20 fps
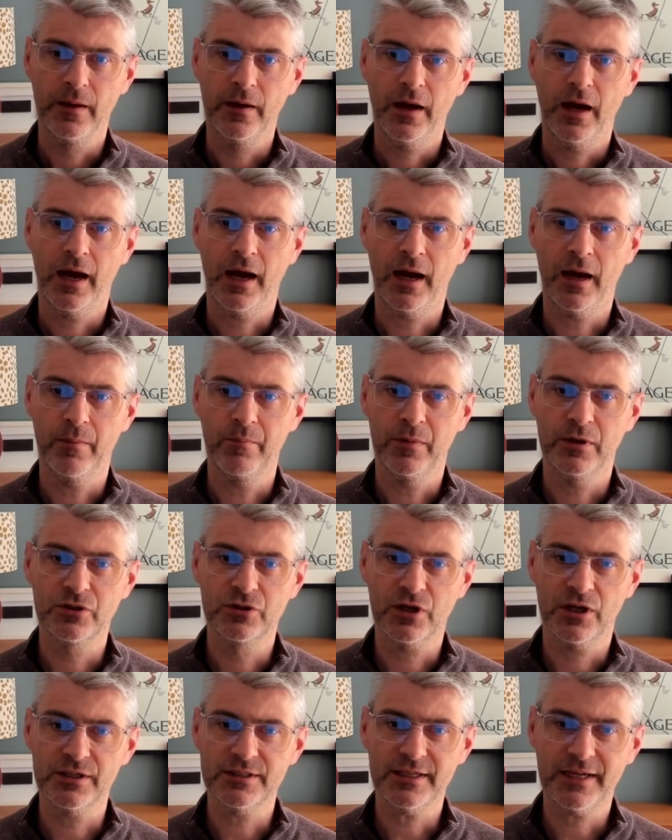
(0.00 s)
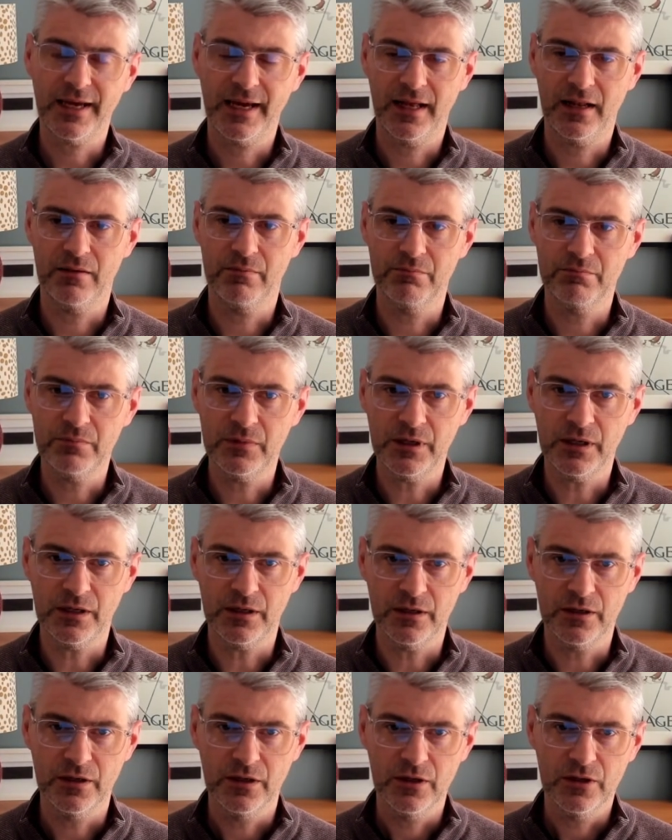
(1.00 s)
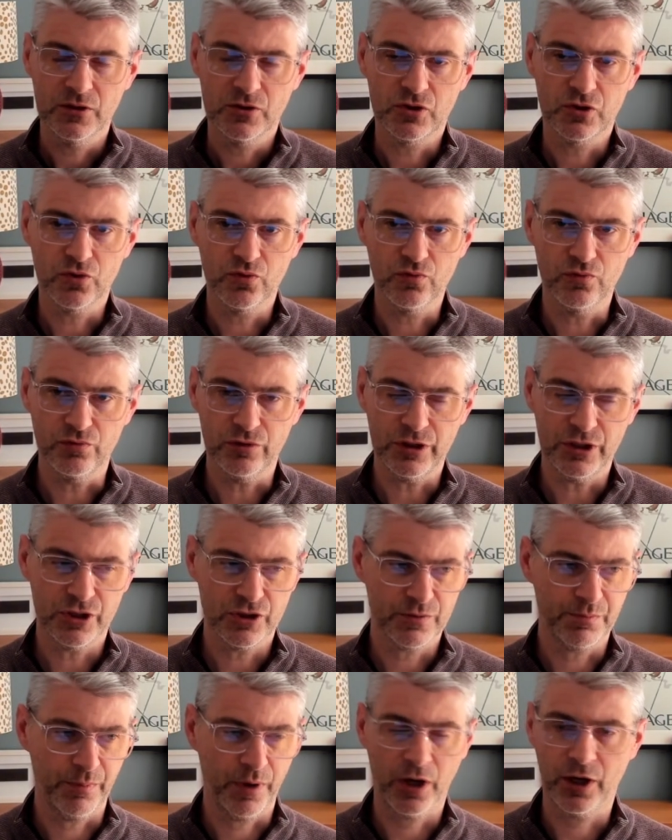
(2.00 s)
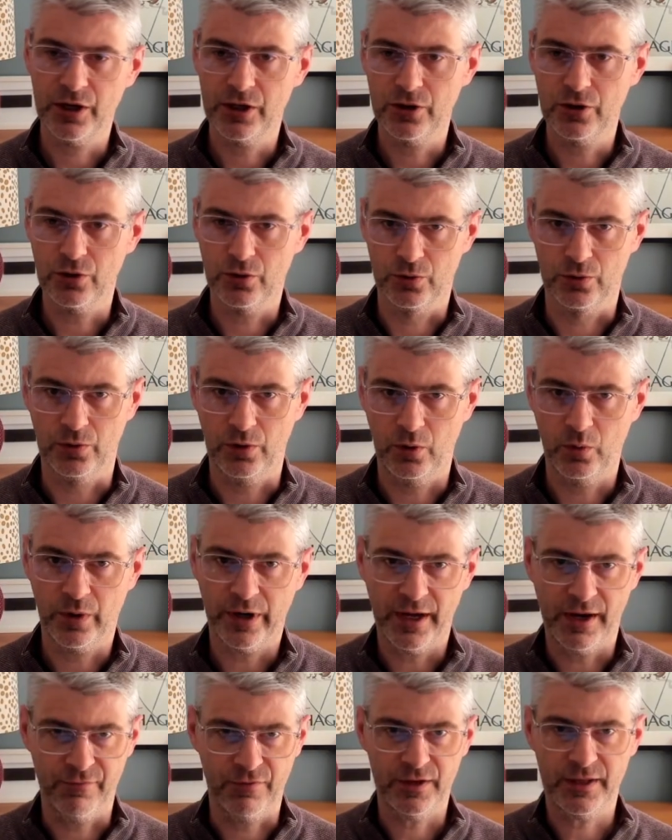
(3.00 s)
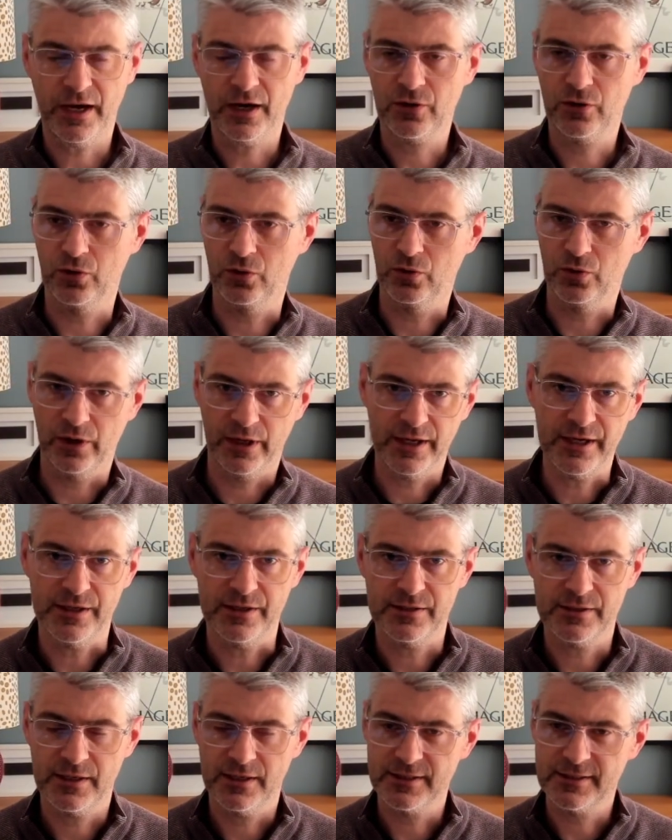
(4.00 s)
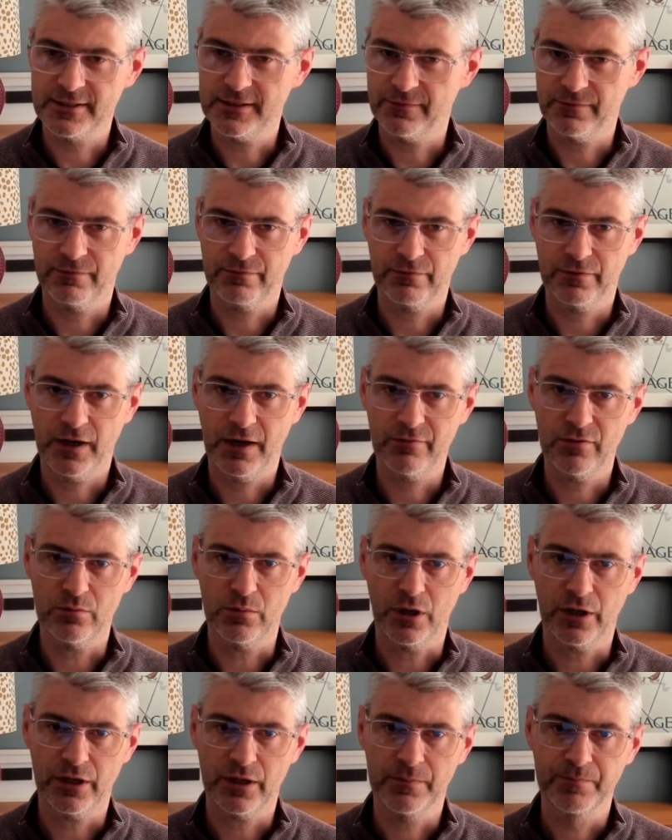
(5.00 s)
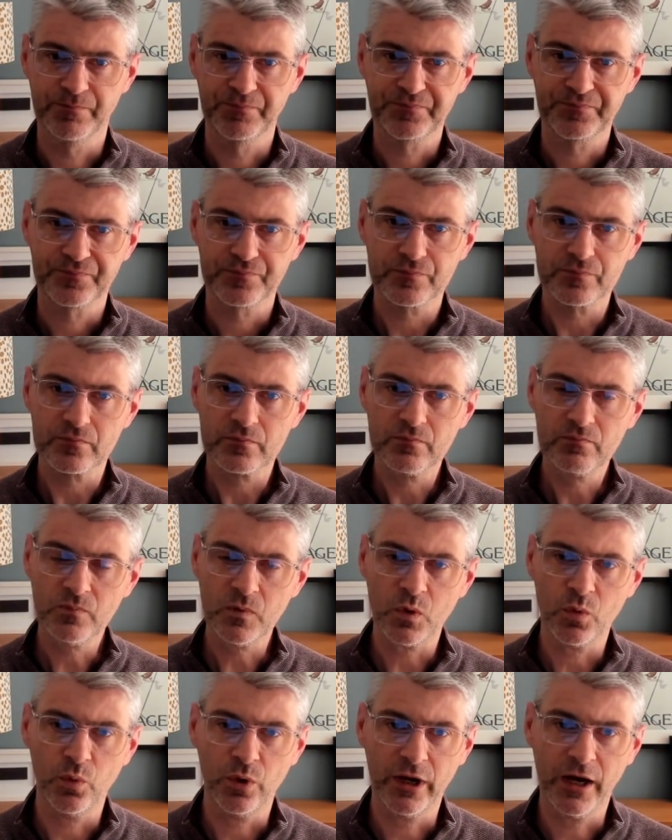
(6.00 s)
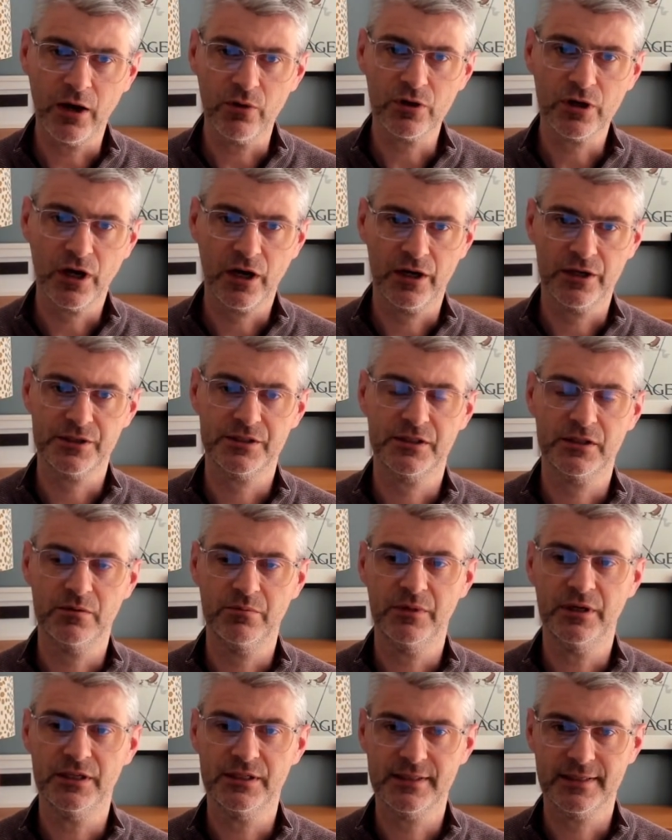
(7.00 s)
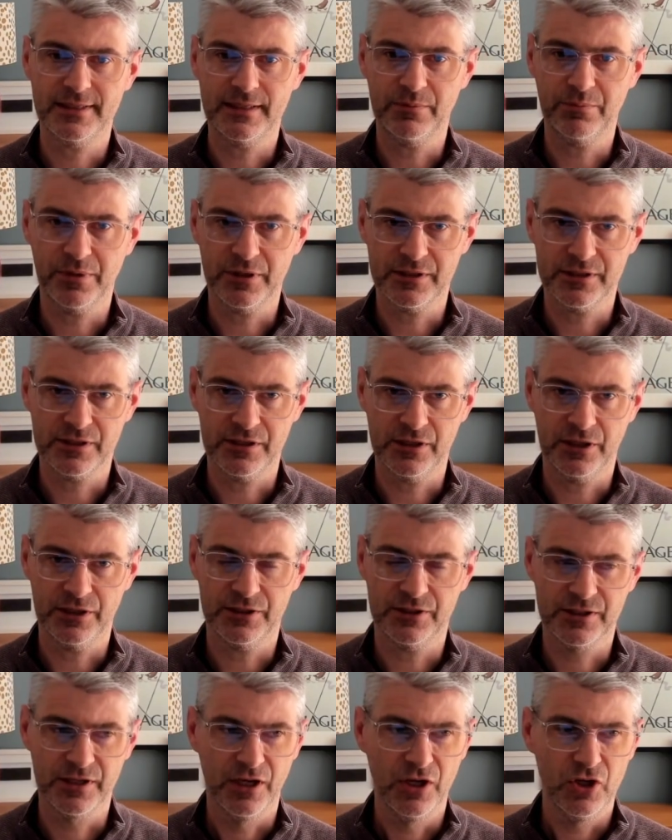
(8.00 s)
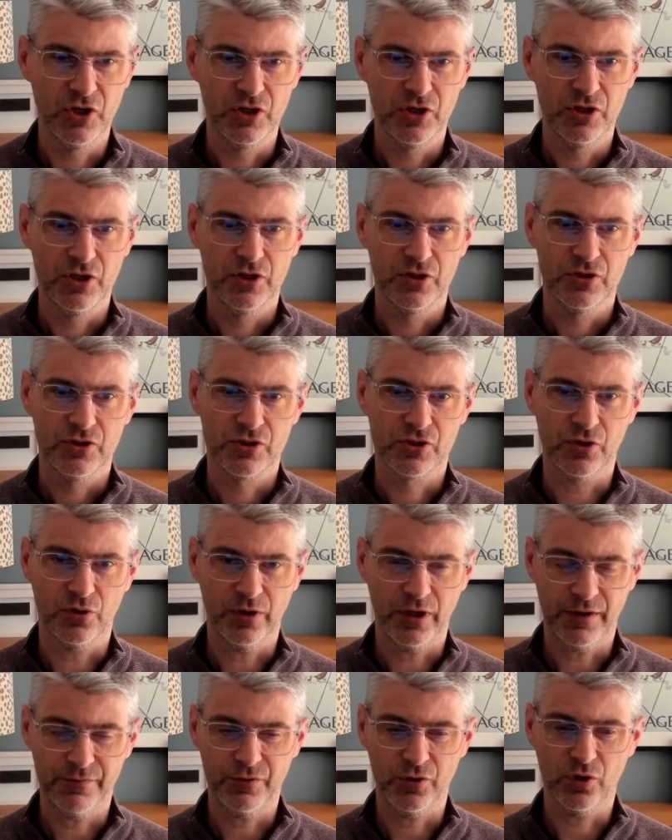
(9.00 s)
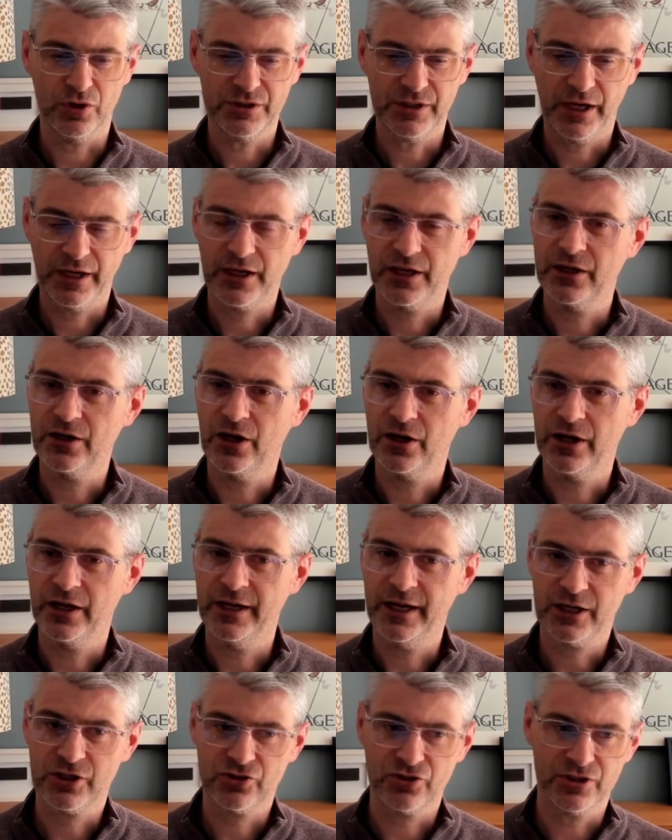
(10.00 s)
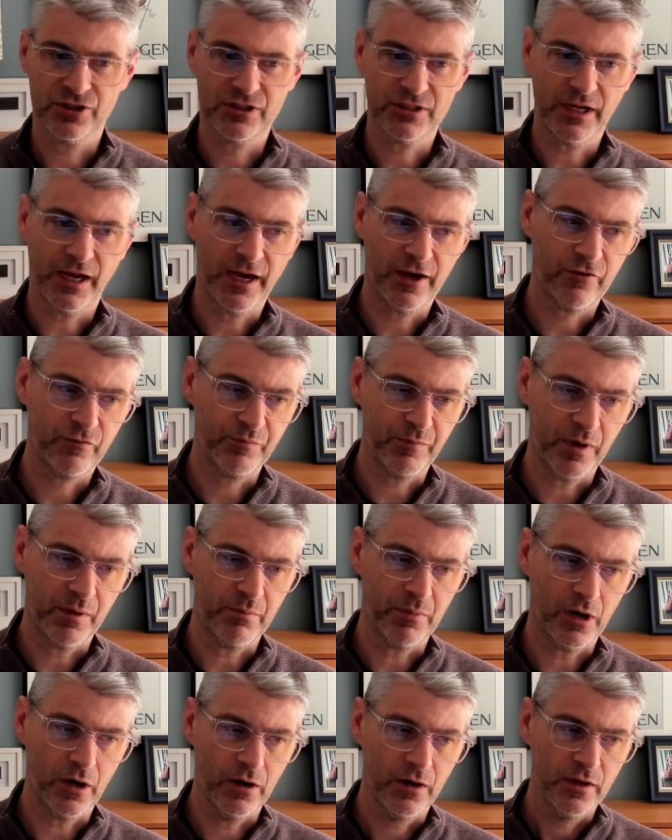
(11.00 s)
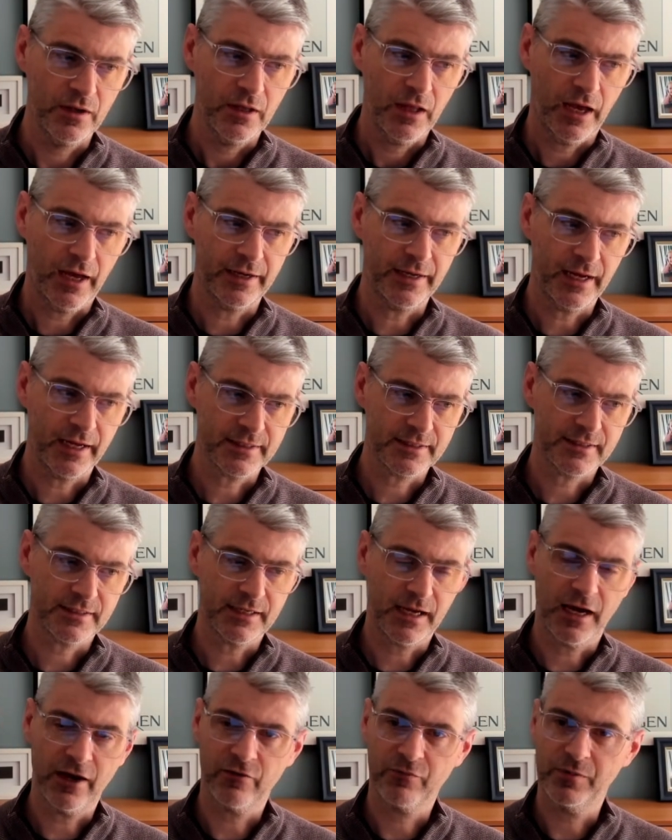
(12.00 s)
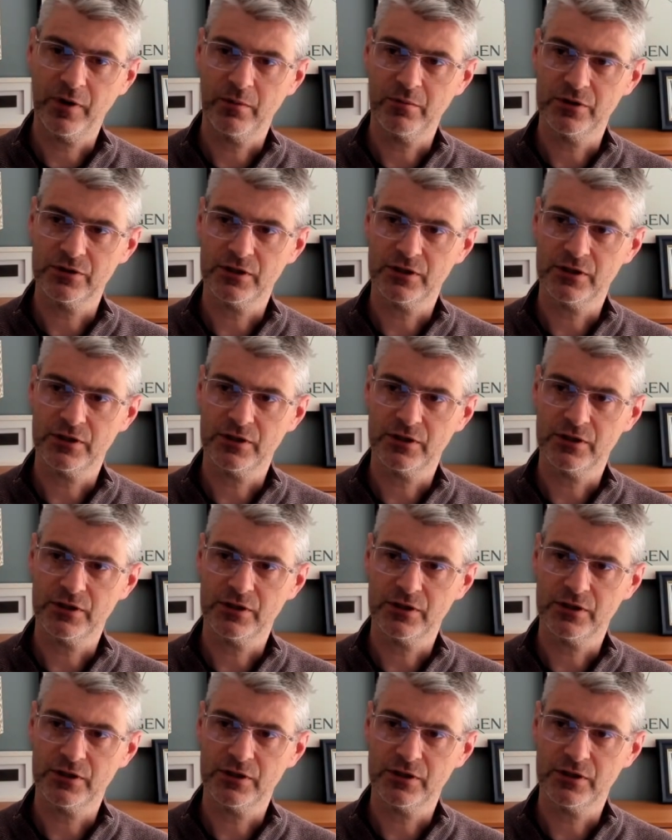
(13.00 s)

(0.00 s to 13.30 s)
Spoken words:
Does it help me to reach my goal, whatever that goal is, and it's different for everybody, without costing me sleepless nights? So if you're taking on an extra staff member, and that staff member is